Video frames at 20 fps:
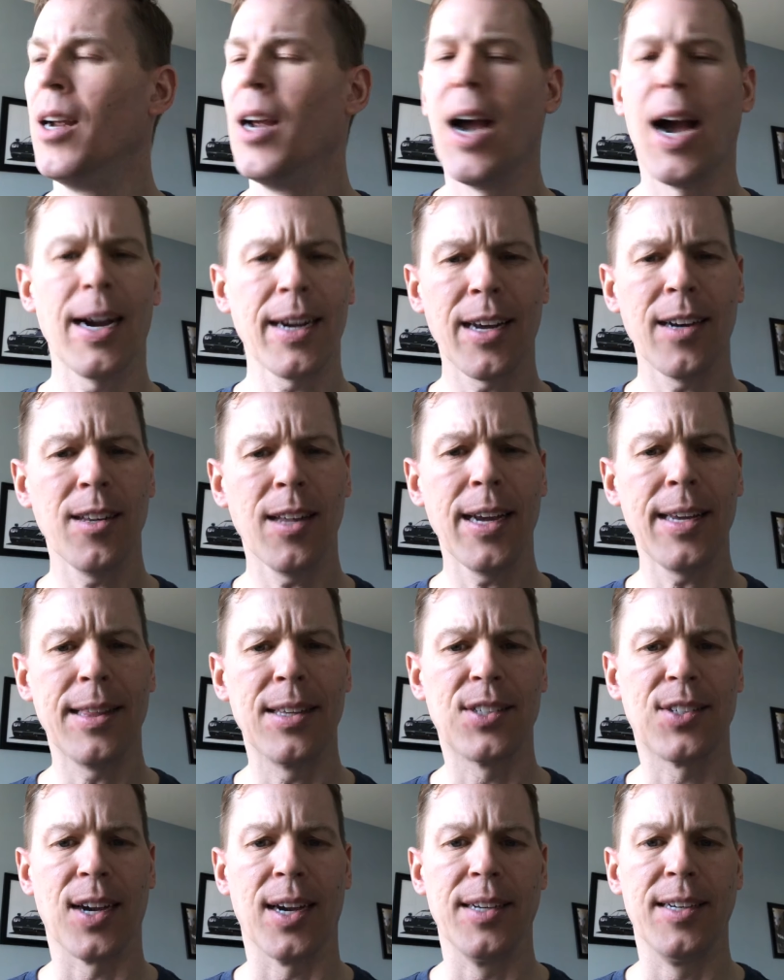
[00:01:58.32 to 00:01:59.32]
I kind of like
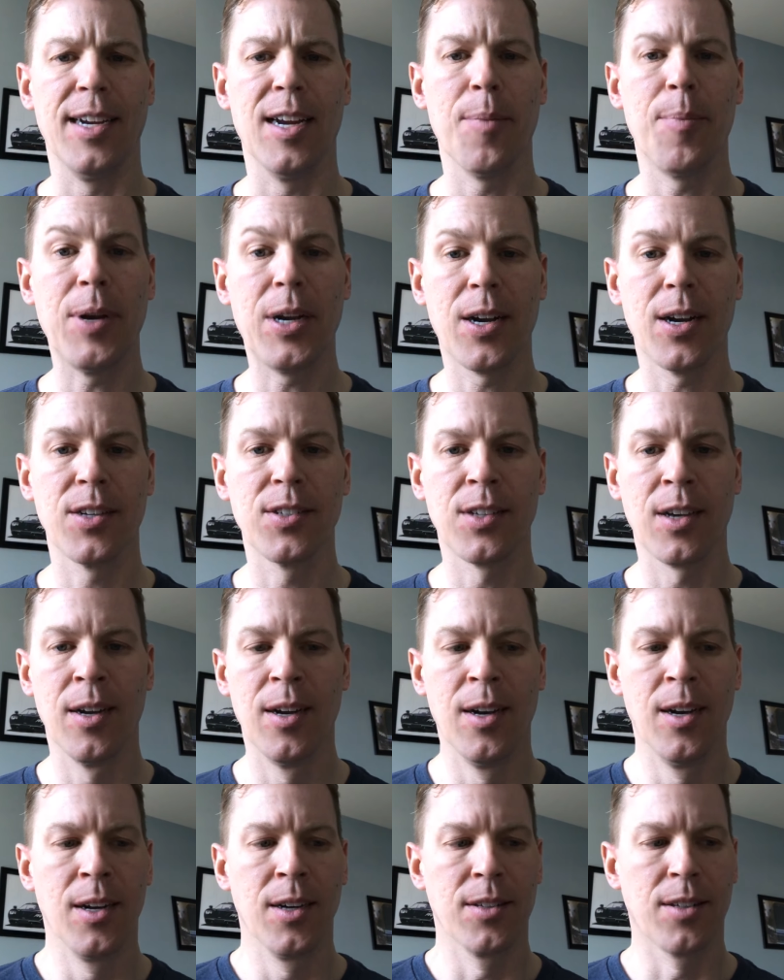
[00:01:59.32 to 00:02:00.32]
this idea because
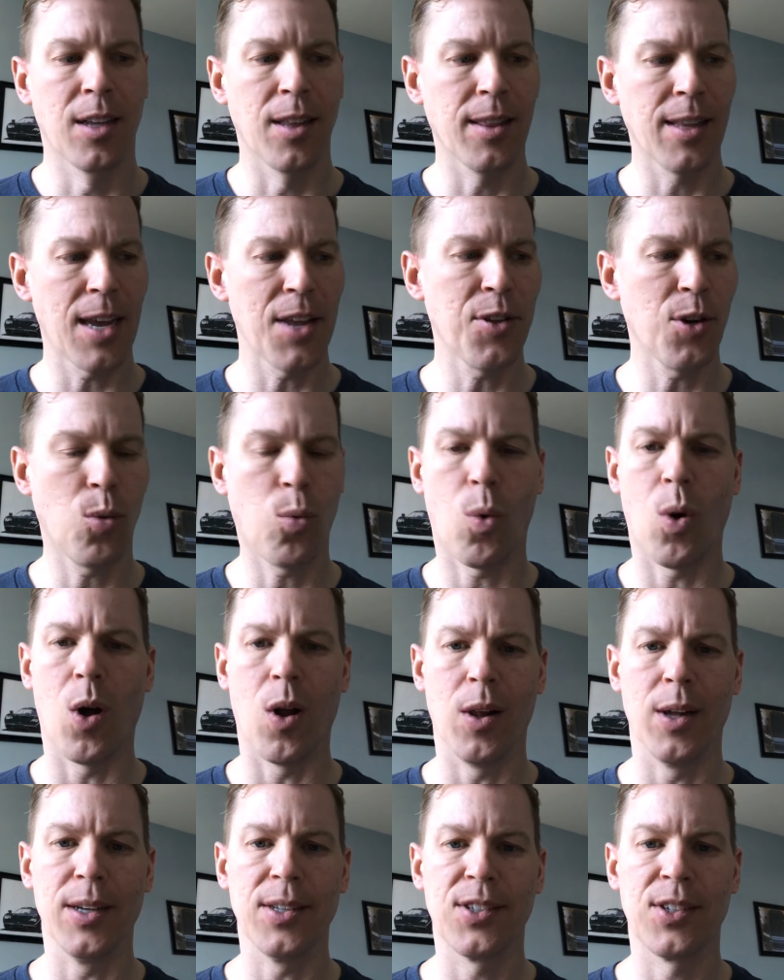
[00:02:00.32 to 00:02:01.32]
the leather
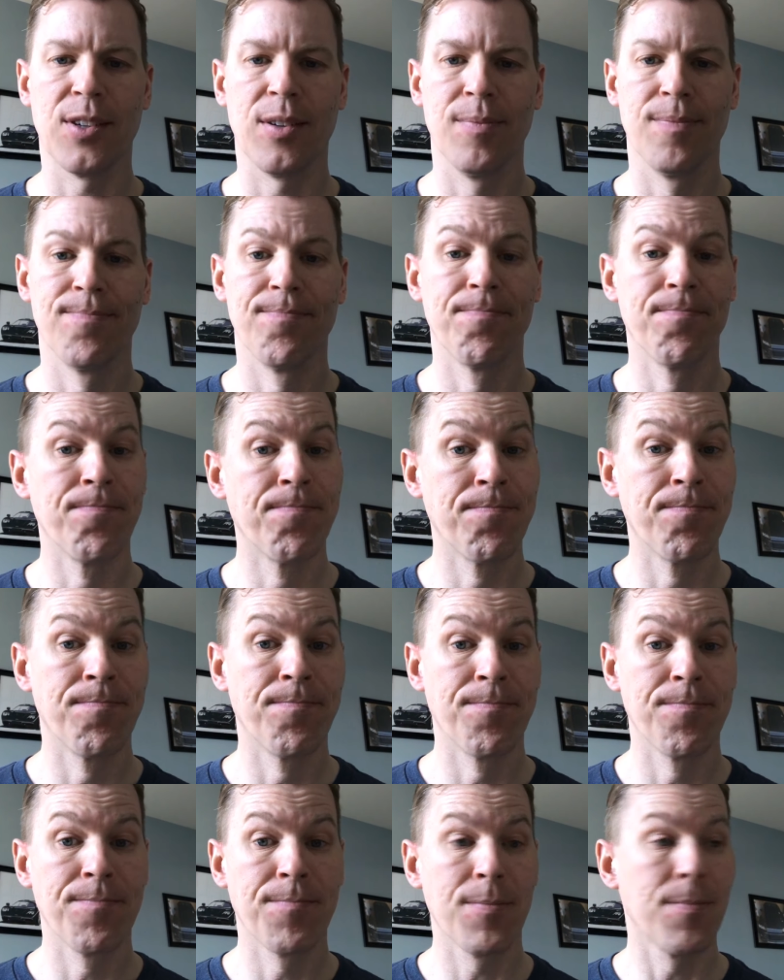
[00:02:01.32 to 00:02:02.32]
wallets,
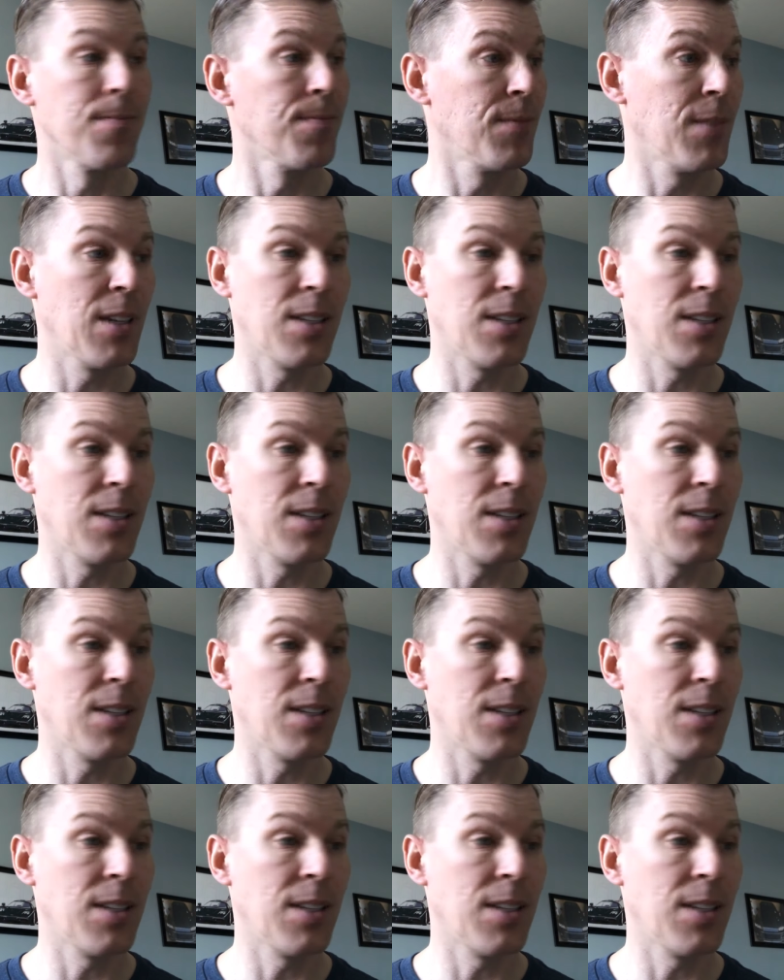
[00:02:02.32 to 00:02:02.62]
they